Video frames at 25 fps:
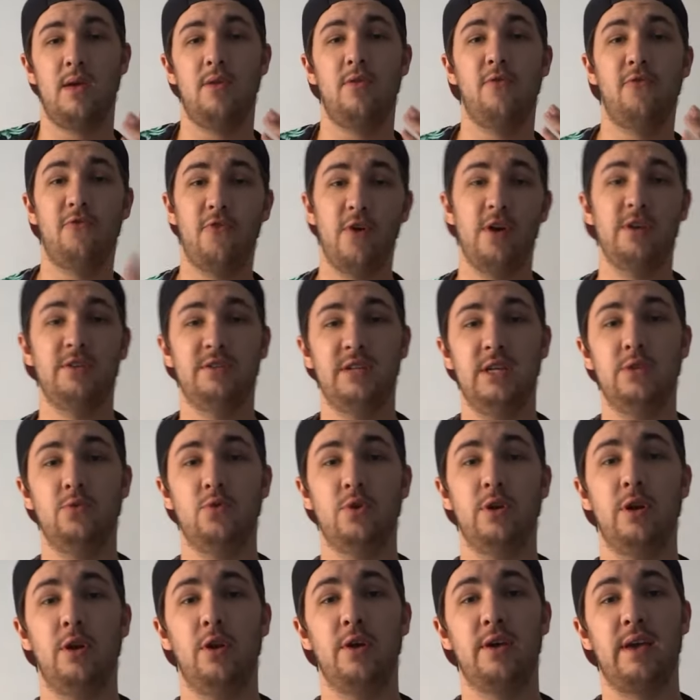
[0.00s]
the first stage we're
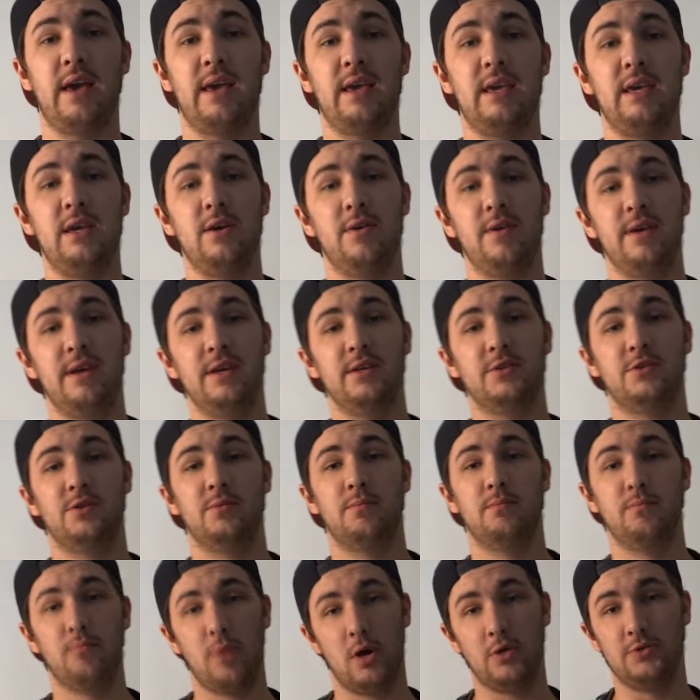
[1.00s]
going to look at here is
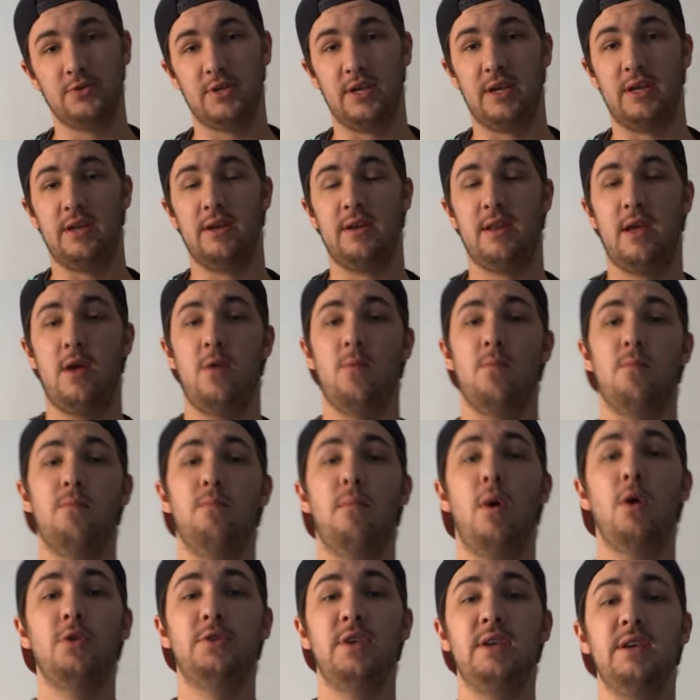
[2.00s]
malting. Now
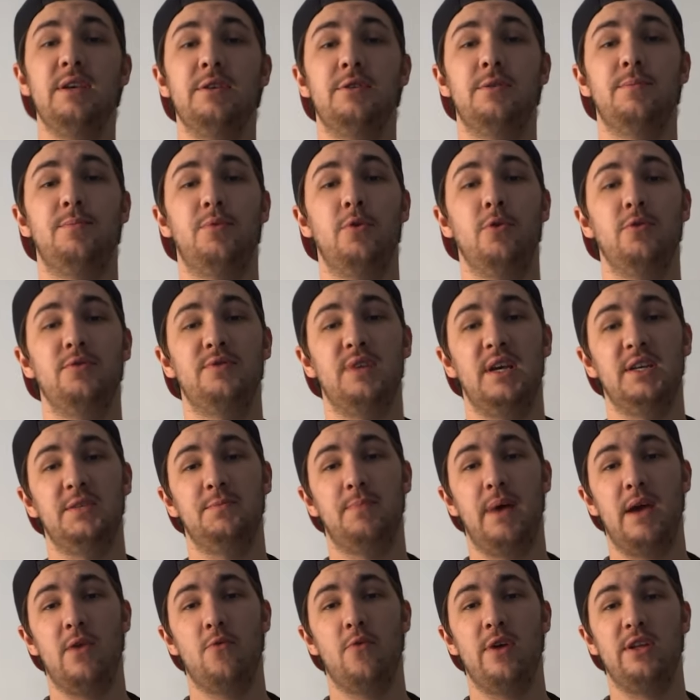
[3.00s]
malting is the process
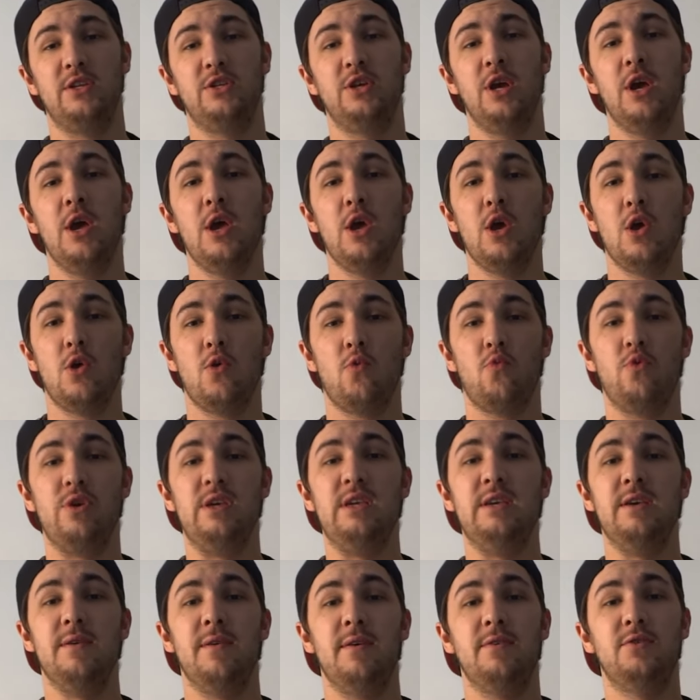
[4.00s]
by which
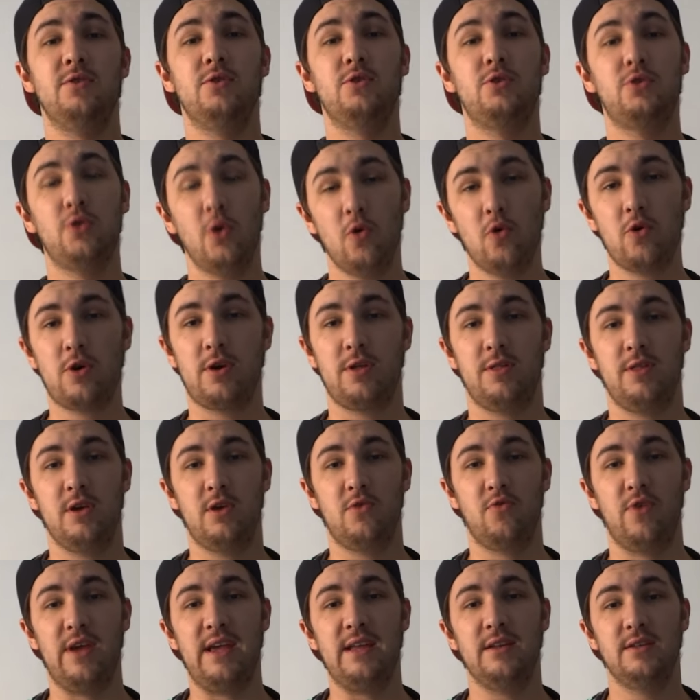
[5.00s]
we soak the
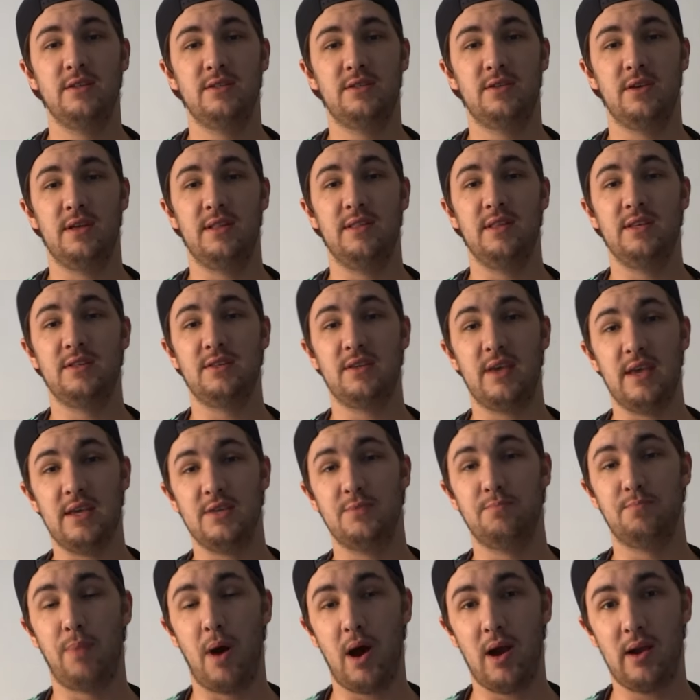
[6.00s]
grains, in this
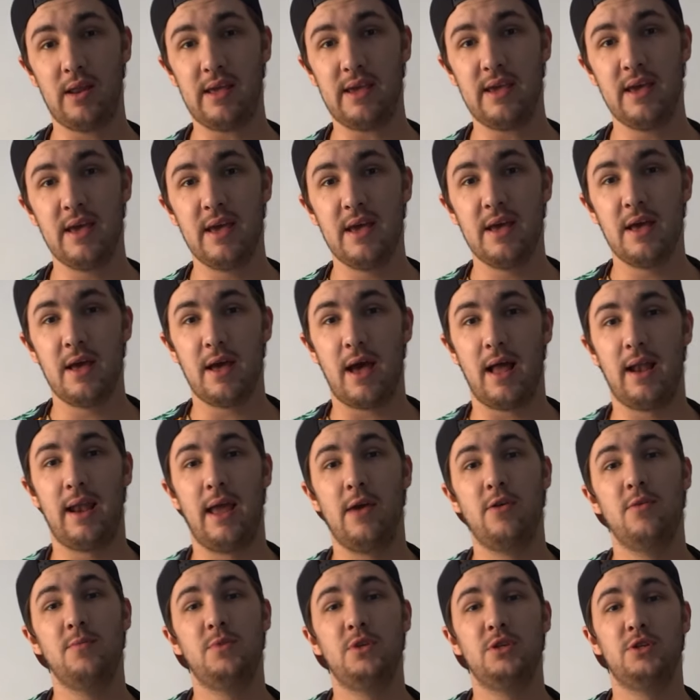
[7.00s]
case barley, allow
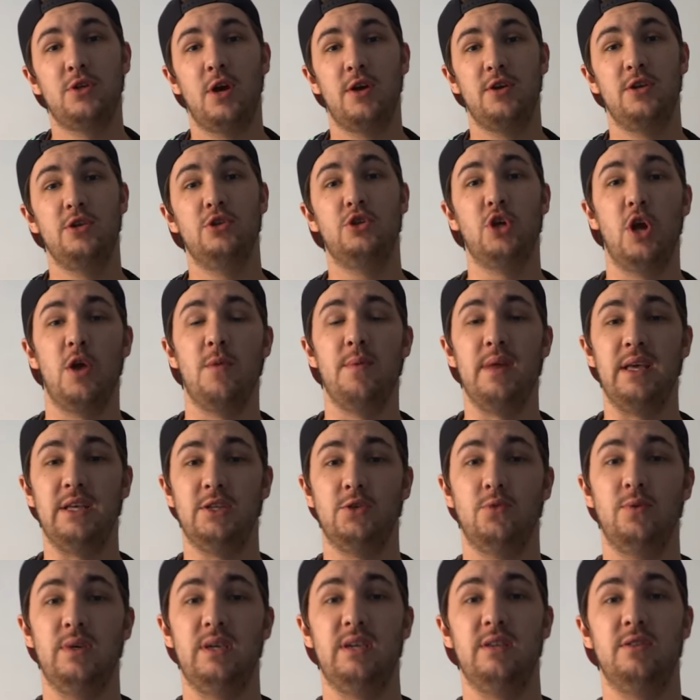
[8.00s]
them to start to germinate
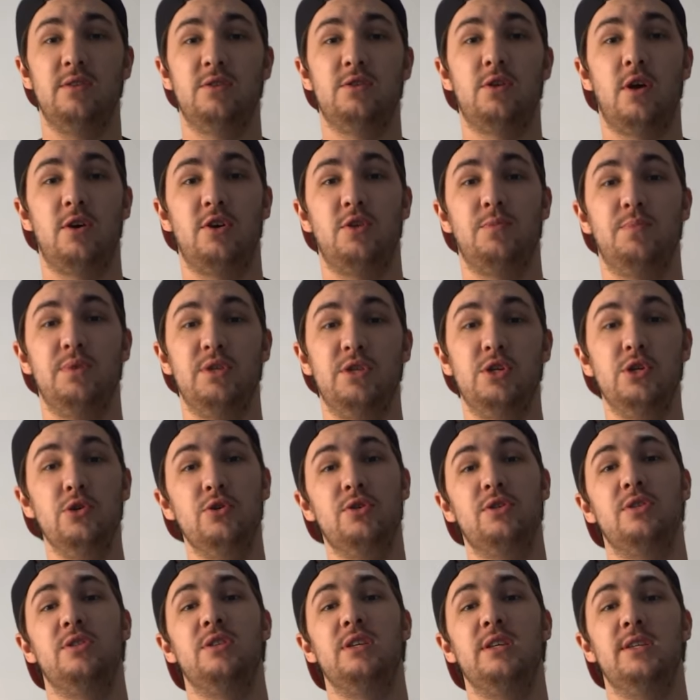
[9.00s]
so we can start to
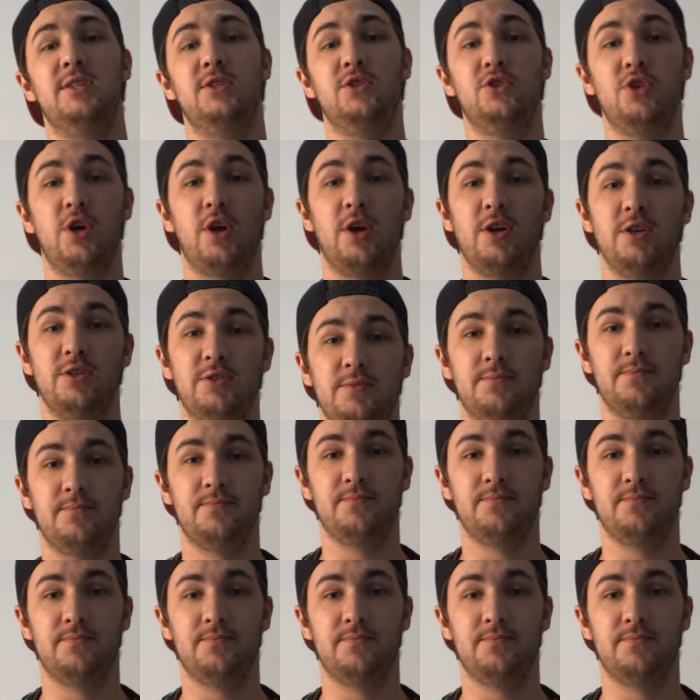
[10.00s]
produce these sugars.